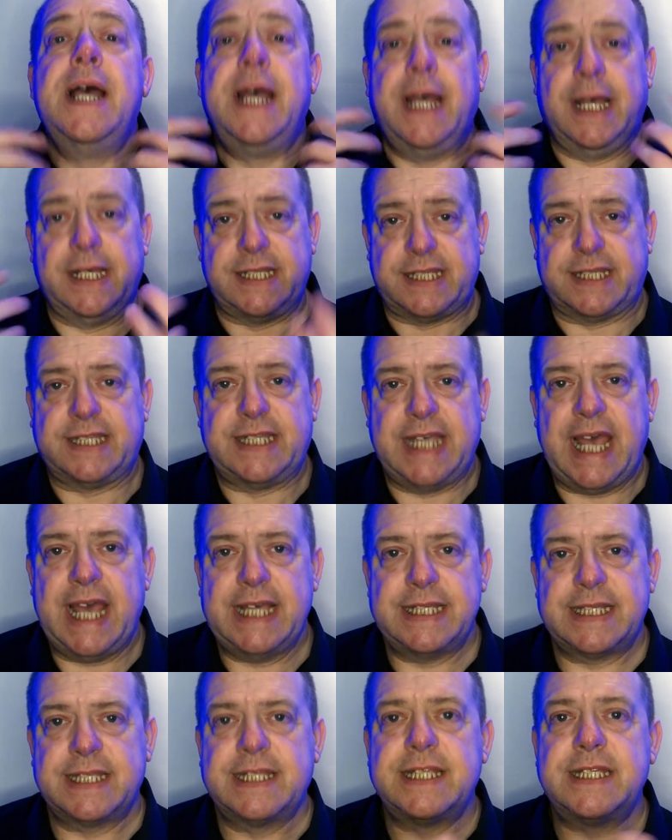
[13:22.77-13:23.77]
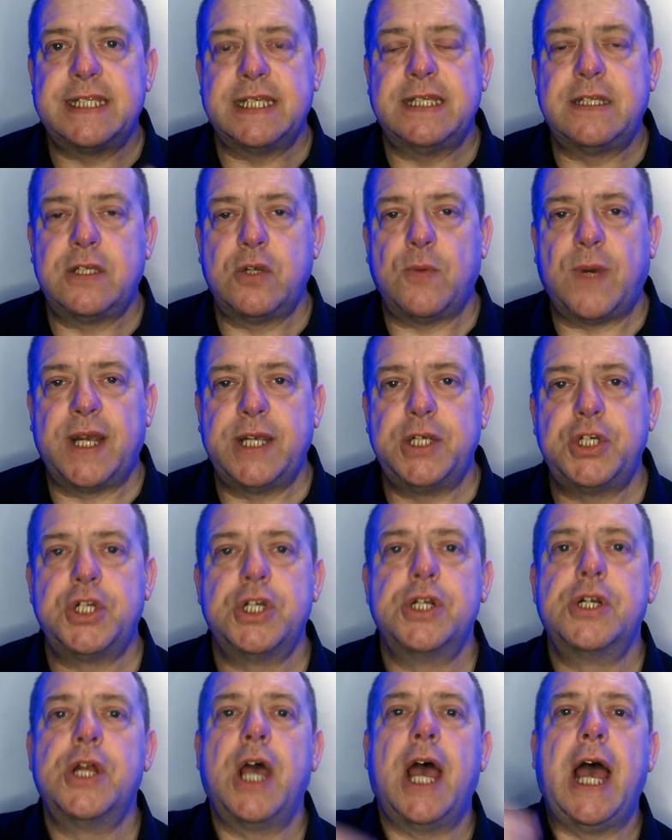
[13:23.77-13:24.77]
Assess the
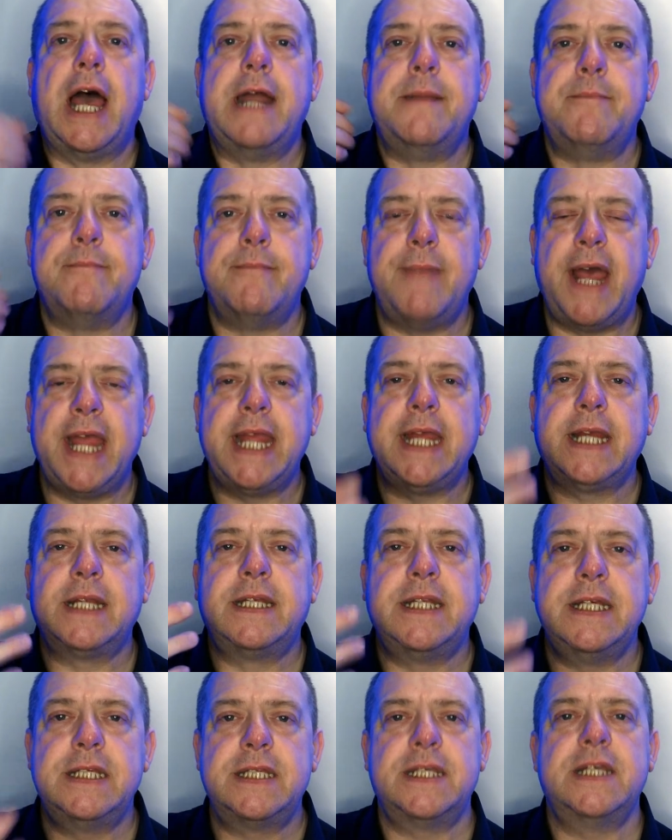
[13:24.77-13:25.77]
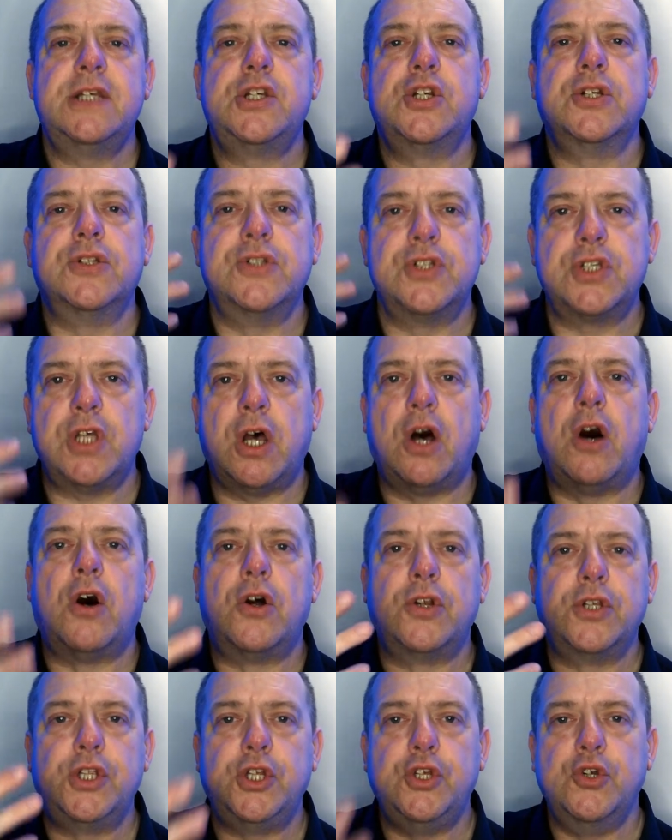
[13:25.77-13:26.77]
situation and make decisions
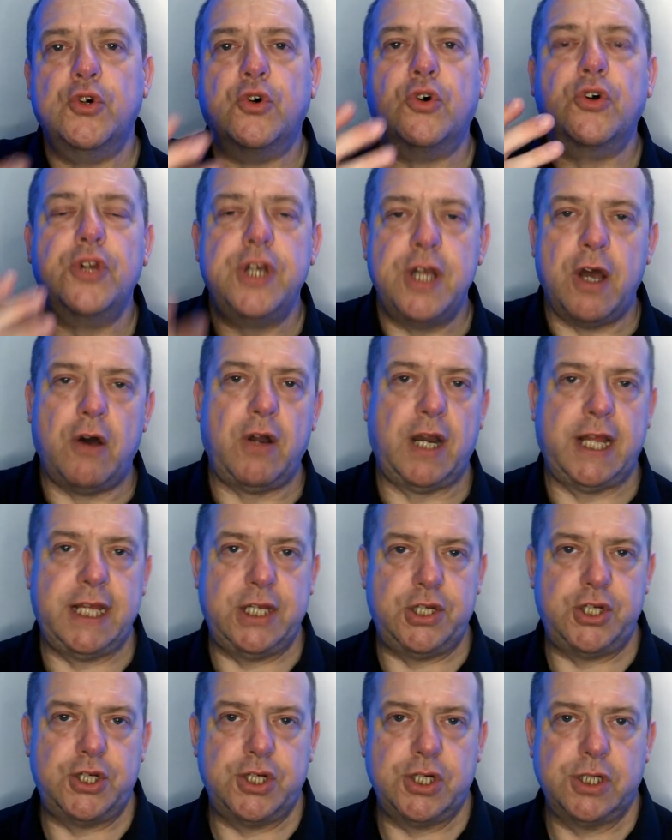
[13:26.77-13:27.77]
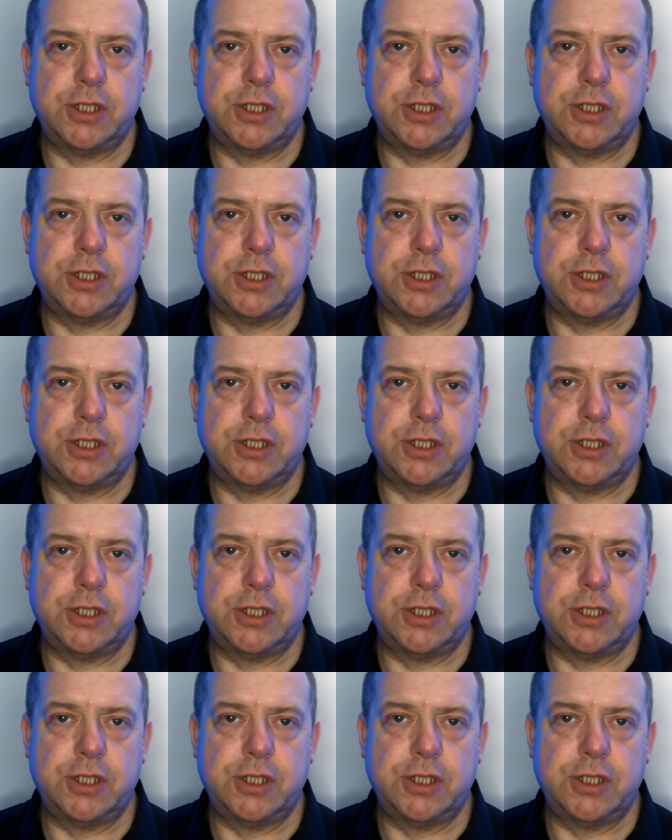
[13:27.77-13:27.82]
on your knowledge.